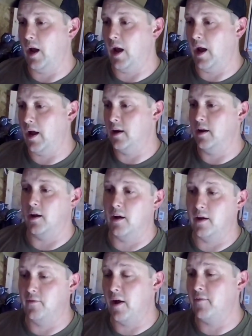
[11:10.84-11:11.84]

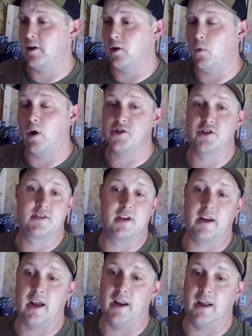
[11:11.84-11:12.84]
If you have any questions,
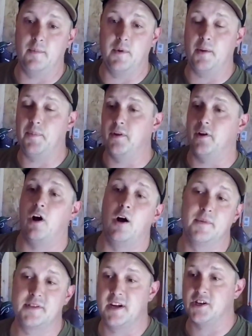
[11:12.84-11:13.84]
again, hit me up in the
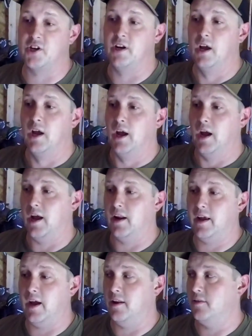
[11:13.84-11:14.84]
comment section. And
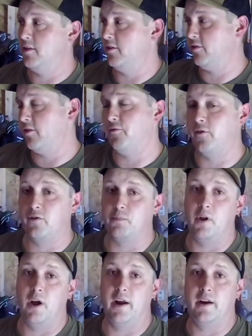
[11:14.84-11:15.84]
again, this is the first
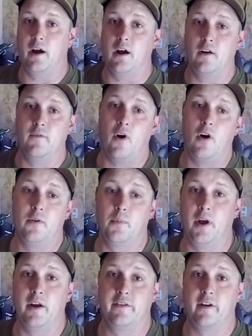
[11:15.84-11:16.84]
blind out of all the
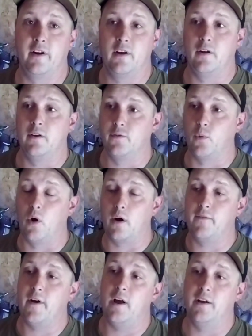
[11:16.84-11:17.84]
blinds that I use for
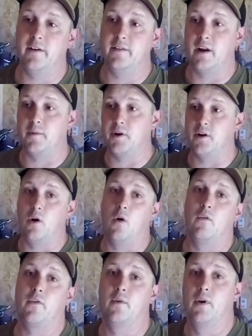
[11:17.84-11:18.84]
waterfowl hunting that I'm going to go
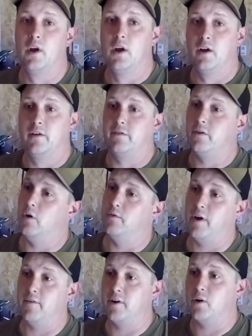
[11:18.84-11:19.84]
over. So
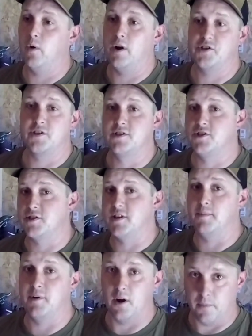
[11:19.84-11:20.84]
if you have any questions, just
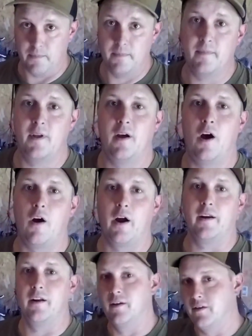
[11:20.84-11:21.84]
let me know. All
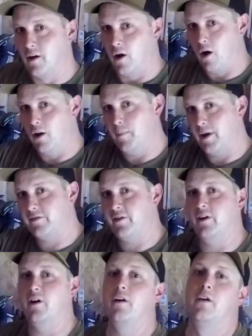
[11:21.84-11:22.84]
right. All the best
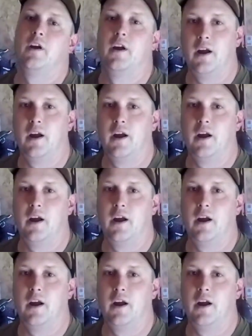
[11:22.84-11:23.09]
to y'all.